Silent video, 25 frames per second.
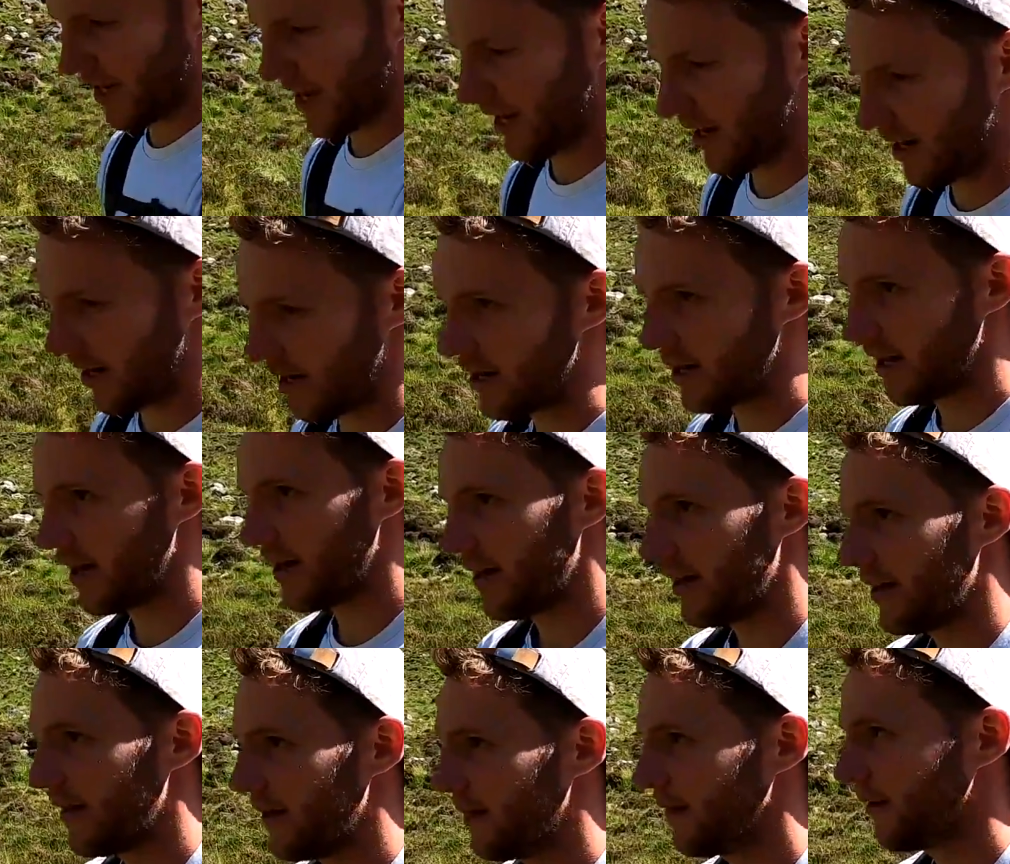it and
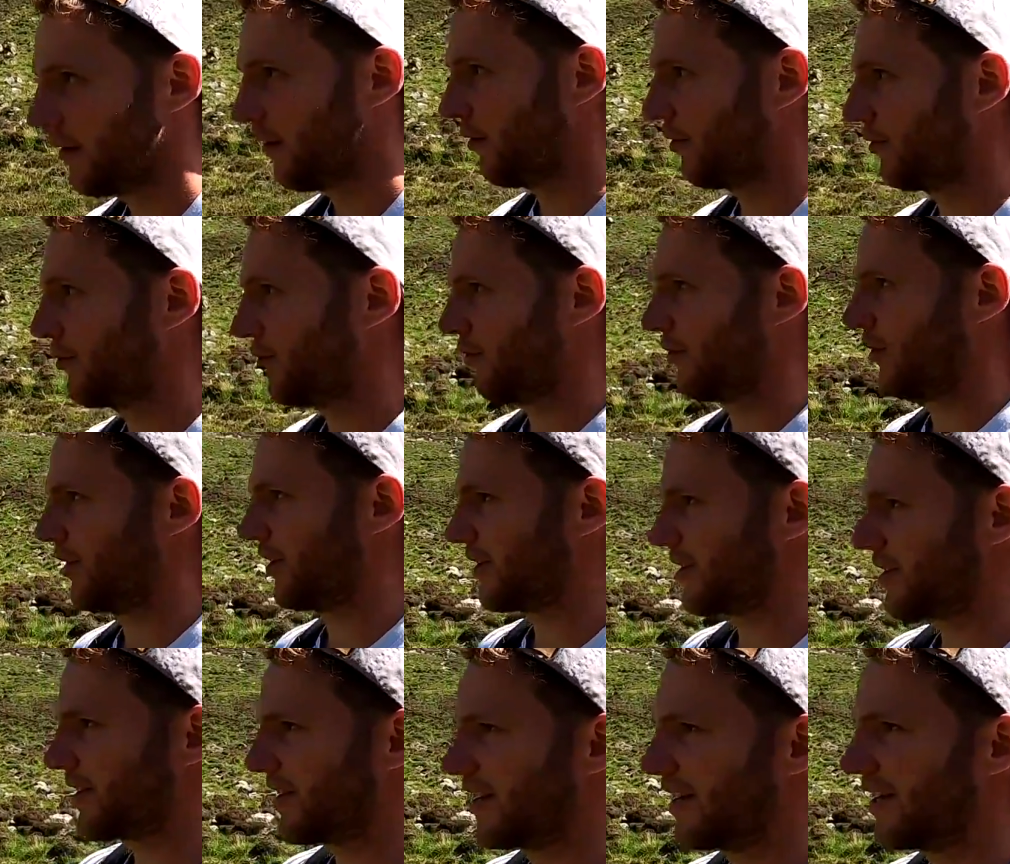all
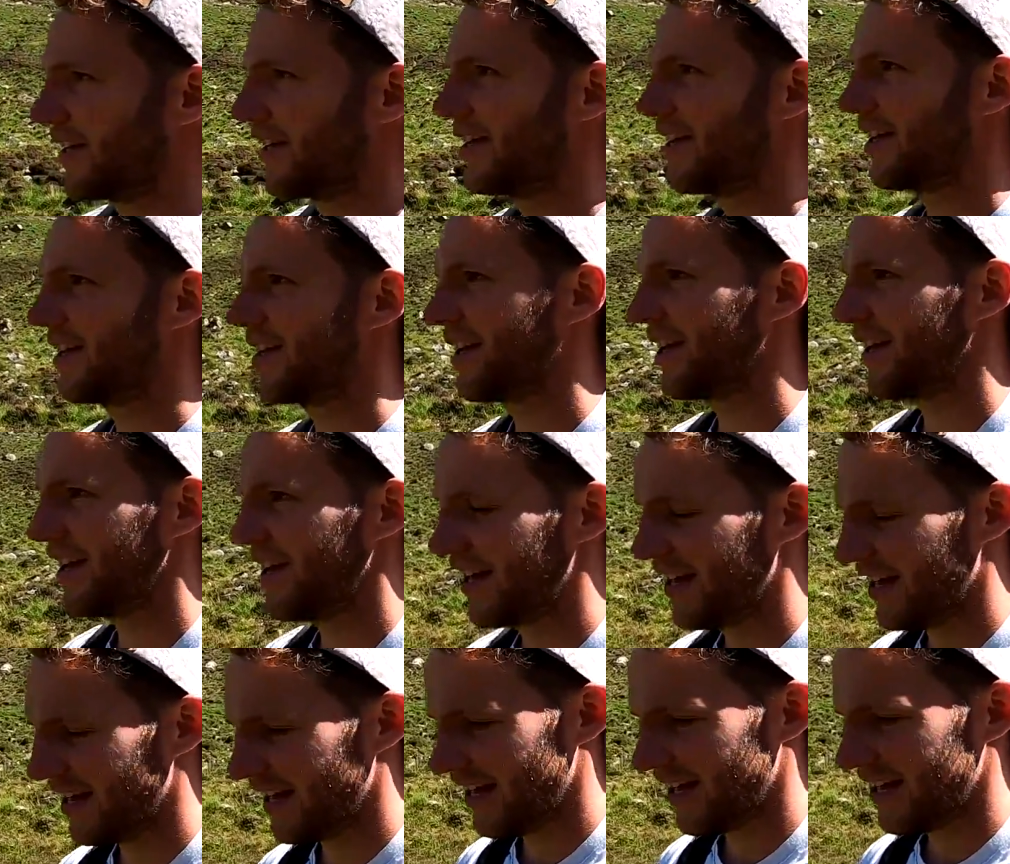sorts.
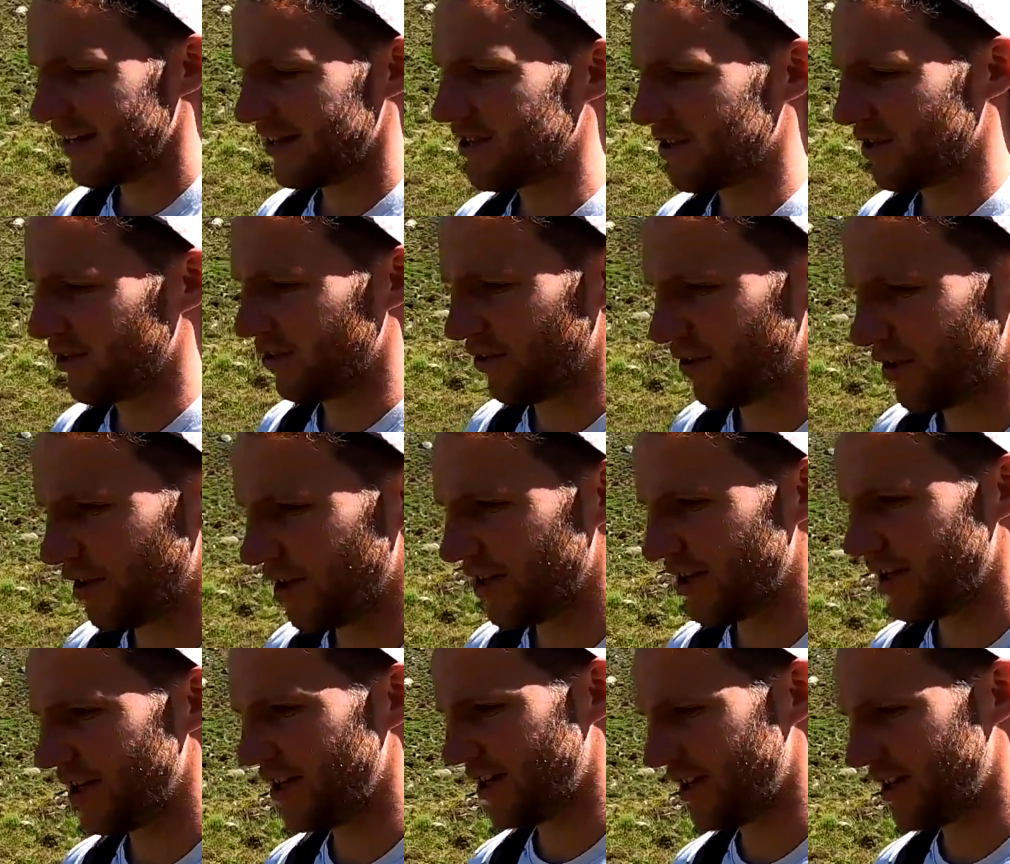So